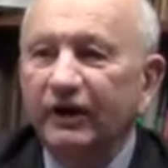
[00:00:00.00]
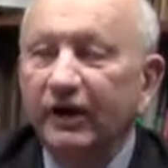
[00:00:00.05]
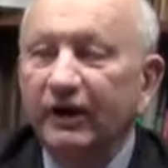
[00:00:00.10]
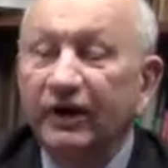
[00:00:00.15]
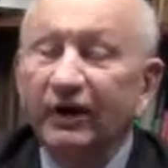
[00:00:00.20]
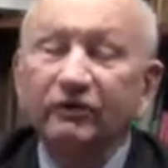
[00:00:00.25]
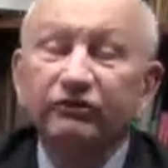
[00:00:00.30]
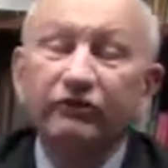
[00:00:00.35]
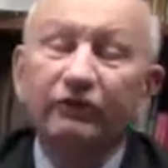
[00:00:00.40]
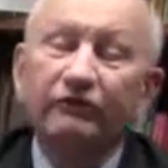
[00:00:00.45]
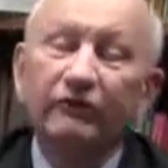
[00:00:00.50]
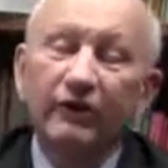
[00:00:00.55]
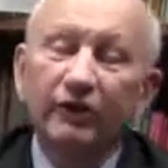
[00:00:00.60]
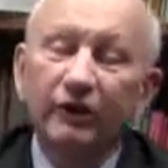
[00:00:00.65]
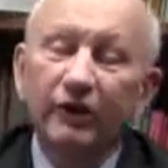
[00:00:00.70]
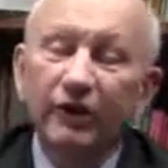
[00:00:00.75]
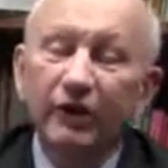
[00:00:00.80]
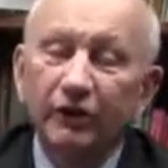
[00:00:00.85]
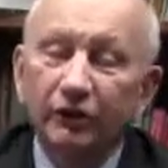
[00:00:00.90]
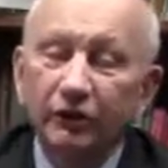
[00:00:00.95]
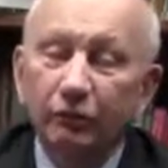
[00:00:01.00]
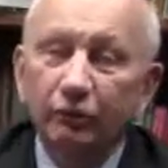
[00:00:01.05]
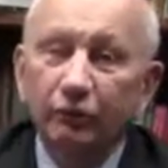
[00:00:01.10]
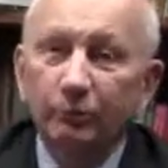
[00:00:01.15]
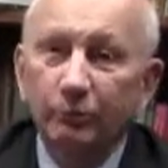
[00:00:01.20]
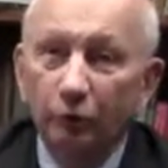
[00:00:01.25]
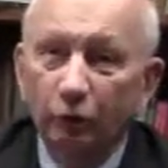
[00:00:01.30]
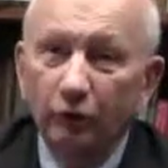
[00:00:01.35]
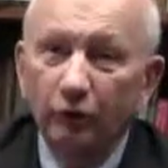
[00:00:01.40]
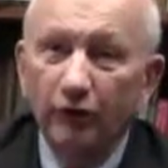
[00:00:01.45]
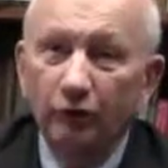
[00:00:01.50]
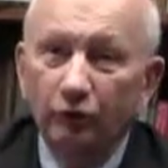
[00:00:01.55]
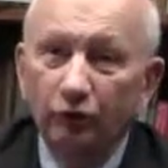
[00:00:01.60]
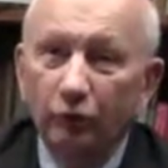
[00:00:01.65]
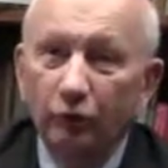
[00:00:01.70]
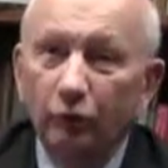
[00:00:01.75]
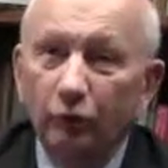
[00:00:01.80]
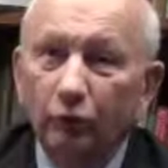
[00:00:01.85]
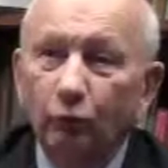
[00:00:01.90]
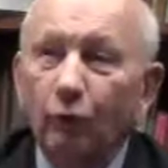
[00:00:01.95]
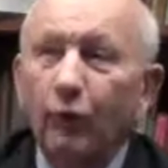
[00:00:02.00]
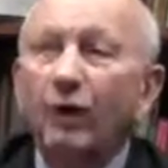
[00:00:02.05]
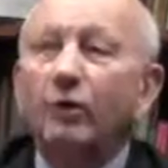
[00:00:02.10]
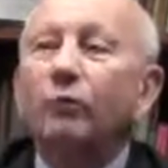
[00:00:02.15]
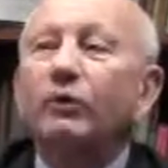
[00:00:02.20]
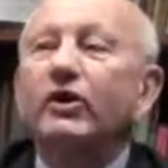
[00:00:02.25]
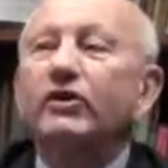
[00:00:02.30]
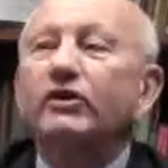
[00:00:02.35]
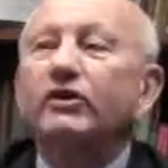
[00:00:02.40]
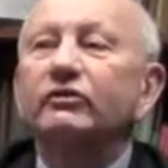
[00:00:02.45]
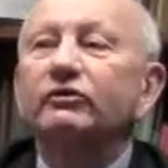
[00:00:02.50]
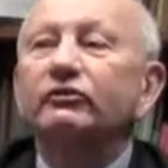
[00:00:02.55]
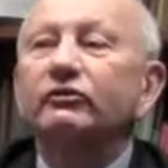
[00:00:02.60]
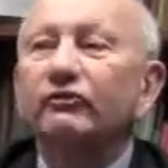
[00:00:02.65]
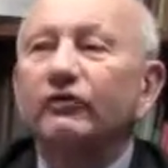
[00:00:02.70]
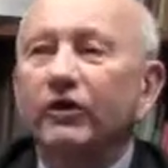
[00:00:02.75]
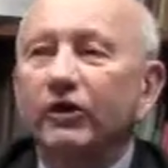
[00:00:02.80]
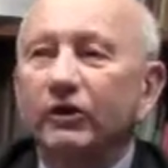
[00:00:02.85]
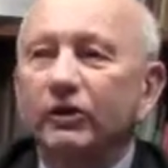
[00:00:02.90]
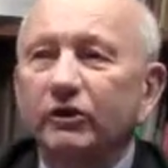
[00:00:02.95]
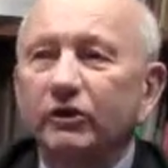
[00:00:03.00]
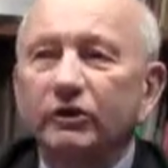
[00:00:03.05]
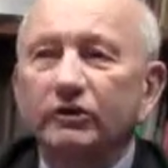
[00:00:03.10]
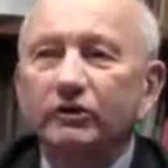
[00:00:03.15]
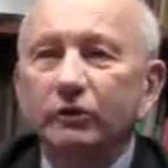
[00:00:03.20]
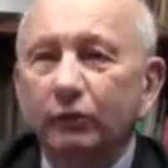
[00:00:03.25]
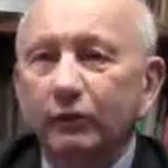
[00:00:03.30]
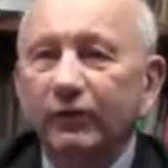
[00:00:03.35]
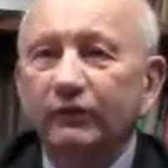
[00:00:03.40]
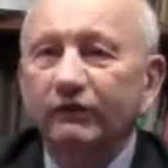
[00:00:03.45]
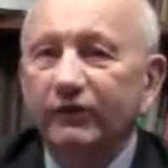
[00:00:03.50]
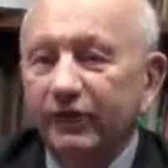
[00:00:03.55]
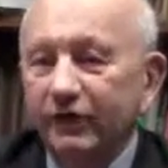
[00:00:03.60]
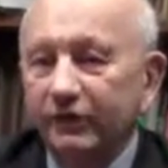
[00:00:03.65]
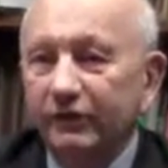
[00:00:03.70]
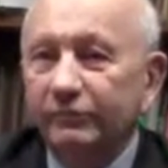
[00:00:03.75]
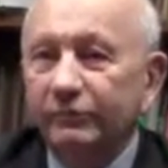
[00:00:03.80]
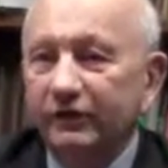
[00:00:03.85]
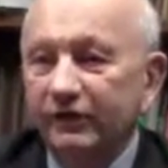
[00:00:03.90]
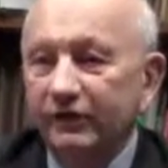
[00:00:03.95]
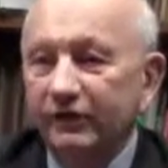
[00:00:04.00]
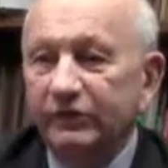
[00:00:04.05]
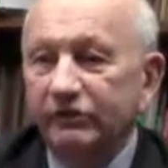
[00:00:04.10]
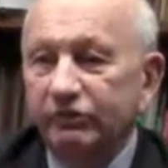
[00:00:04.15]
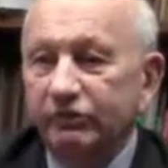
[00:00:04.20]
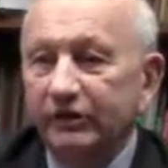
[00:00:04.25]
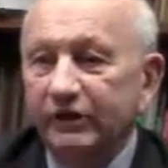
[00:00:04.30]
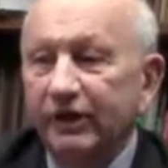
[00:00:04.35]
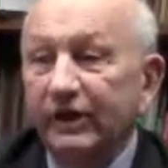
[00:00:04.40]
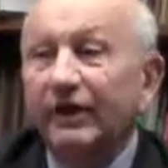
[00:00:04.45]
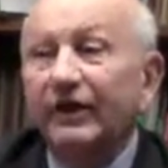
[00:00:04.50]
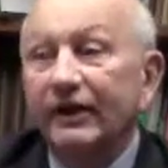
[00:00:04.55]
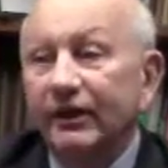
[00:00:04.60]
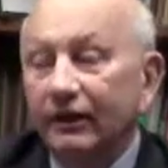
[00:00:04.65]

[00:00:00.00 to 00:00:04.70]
And that's a very underreported role, one where there's very little in the way of documentation,